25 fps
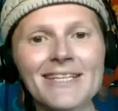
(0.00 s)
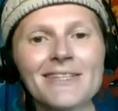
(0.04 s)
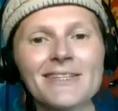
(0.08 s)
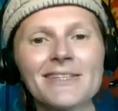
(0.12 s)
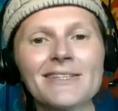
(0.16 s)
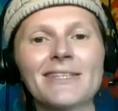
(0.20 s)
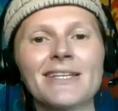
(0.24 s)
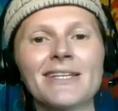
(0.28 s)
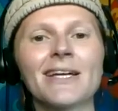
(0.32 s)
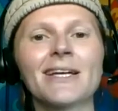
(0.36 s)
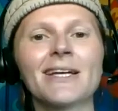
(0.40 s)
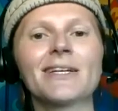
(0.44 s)

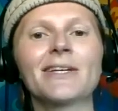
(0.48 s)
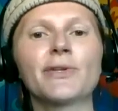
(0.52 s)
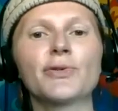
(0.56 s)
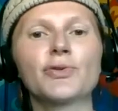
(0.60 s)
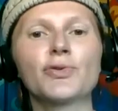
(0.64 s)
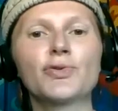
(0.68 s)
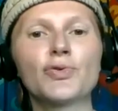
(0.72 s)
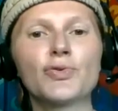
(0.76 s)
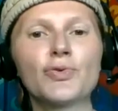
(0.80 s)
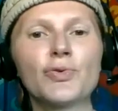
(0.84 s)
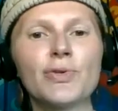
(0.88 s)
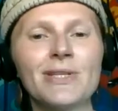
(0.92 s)
their
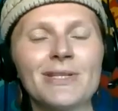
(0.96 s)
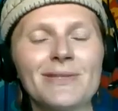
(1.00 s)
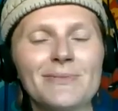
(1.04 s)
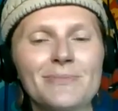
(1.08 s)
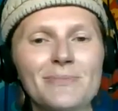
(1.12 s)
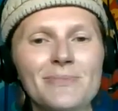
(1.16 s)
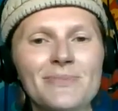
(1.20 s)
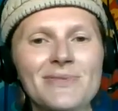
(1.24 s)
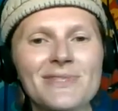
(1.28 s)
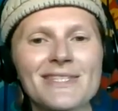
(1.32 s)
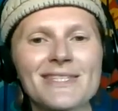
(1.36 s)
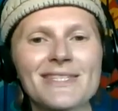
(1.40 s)

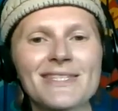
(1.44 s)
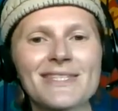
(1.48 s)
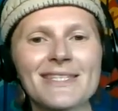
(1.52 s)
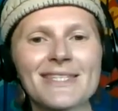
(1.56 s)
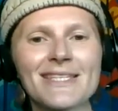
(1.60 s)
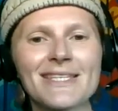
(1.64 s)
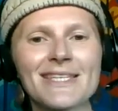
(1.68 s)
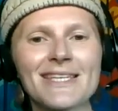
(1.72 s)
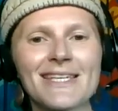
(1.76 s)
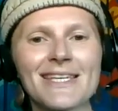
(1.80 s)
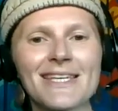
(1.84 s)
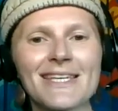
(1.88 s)
dreams
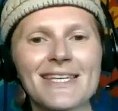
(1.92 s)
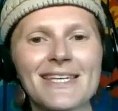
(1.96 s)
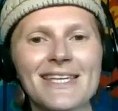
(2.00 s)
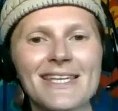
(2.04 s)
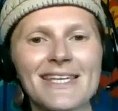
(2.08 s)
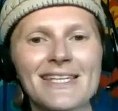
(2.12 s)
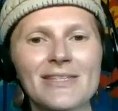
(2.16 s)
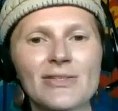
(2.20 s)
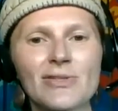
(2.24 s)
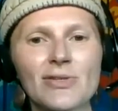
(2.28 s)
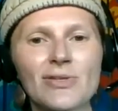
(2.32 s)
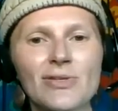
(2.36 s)

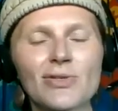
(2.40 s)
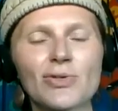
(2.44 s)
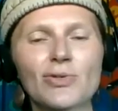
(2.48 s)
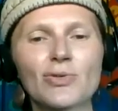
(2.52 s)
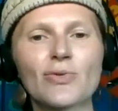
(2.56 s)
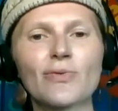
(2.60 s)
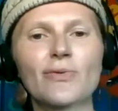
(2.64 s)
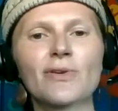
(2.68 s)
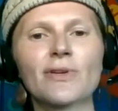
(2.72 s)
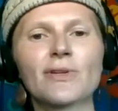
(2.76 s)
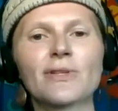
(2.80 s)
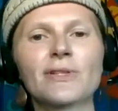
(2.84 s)
to
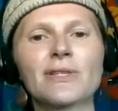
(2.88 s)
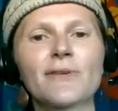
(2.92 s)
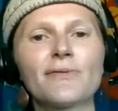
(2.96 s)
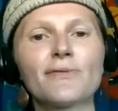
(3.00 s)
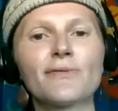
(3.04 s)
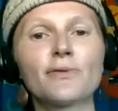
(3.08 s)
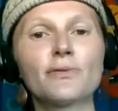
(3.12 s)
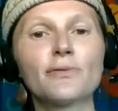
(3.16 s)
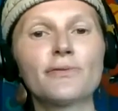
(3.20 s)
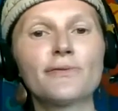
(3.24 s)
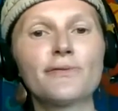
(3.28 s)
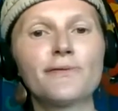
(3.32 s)
the
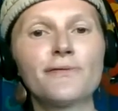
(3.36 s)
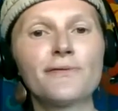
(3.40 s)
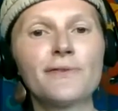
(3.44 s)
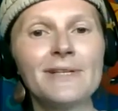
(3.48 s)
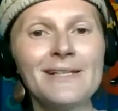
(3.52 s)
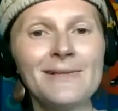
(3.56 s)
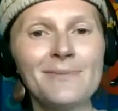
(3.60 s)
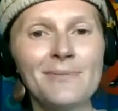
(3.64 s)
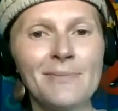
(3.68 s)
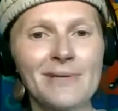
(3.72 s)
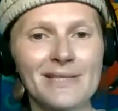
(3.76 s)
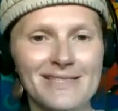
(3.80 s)

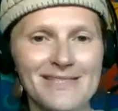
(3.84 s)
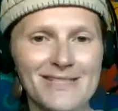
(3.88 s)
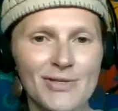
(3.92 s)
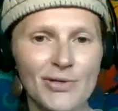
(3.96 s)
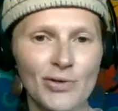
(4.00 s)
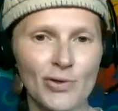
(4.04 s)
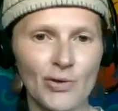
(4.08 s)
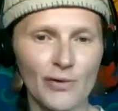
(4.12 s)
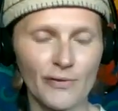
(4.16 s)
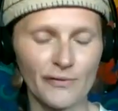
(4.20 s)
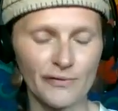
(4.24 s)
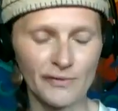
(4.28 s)
fulfillment
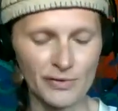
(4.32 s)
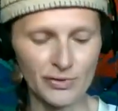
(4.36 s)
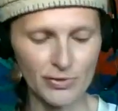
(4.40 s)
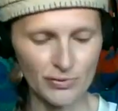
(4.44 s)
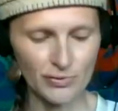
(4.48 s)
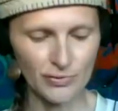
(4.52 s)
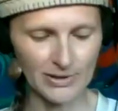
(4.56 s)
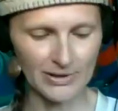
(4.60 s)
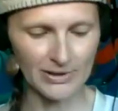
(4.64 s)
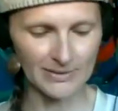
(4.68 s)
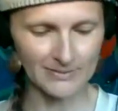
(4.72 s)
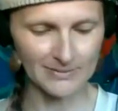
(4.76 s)
of the
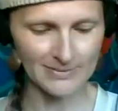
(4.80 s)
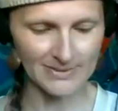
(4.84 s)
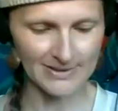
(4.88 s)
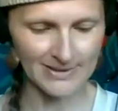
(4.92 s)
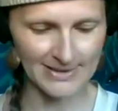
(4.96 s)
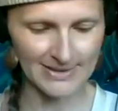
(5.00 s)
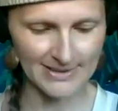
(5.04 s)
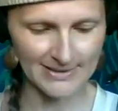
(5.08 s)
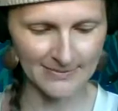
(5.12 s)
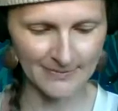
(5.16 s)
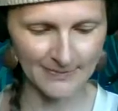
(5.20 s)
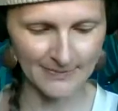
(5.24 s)

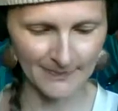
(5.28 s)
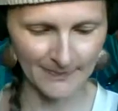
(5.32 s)
dreams.